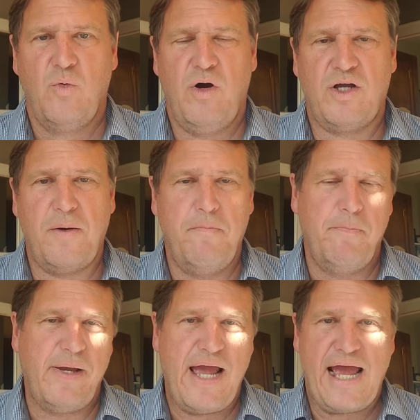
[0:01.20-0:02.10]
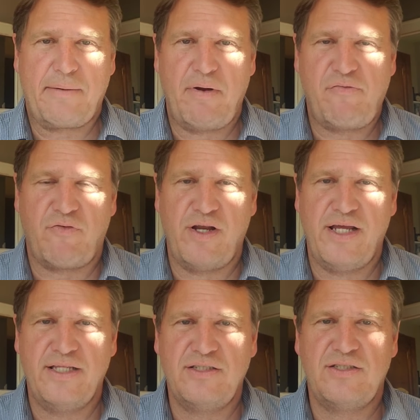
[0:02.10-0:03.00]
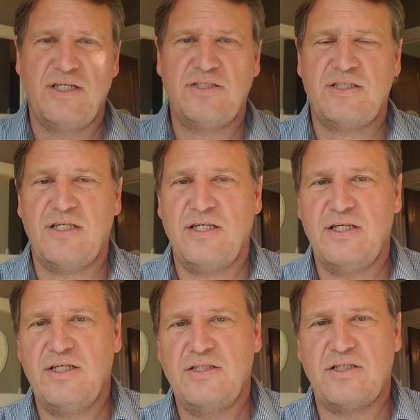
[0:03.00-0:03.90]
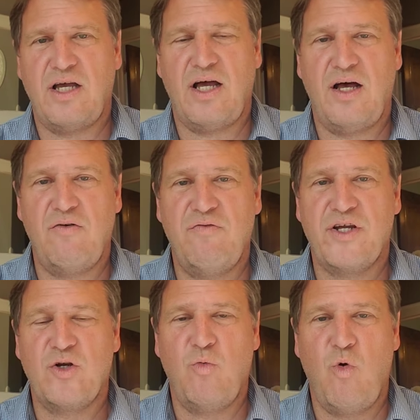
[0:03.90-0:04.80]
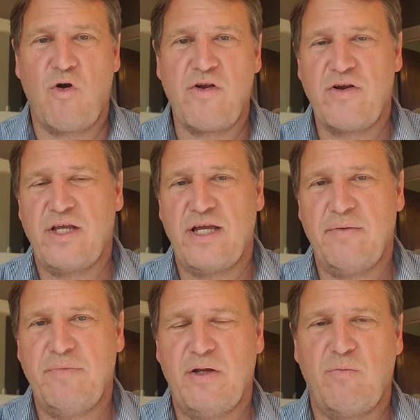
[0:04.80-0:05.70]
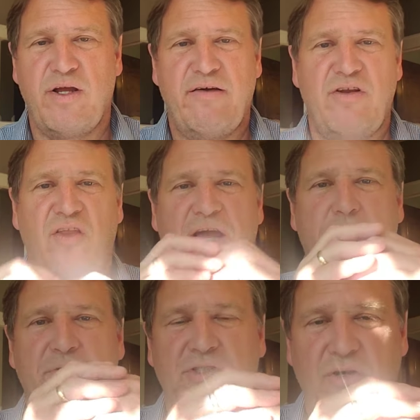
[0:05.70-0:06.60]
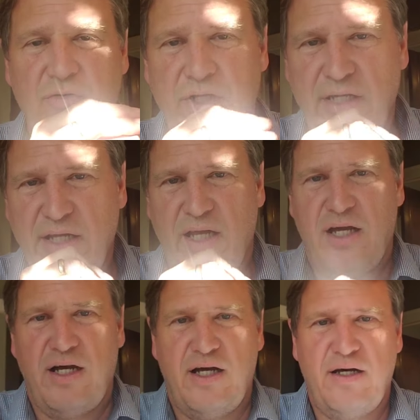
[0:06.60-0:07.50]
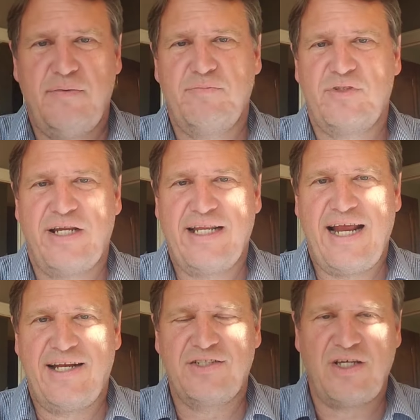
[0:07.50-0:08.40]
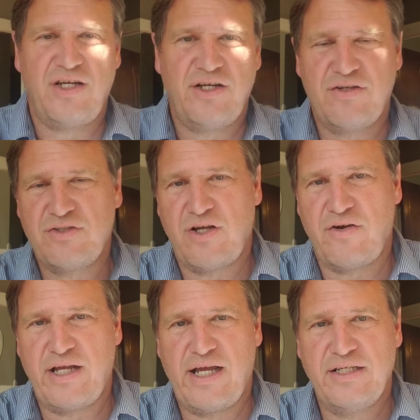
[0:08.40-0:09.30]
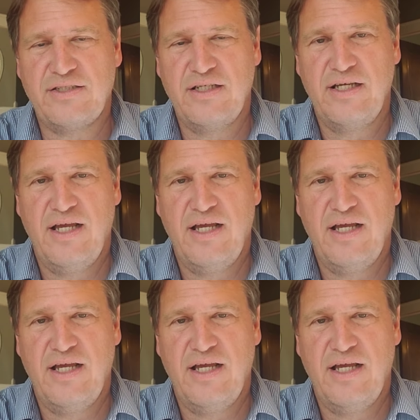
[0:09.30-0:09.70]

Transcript: Welcome back, my friends. This is uh, Vigor Warrior again, and we're going to have another episode. Um, trying to get out of the sun here. Sorry, guys.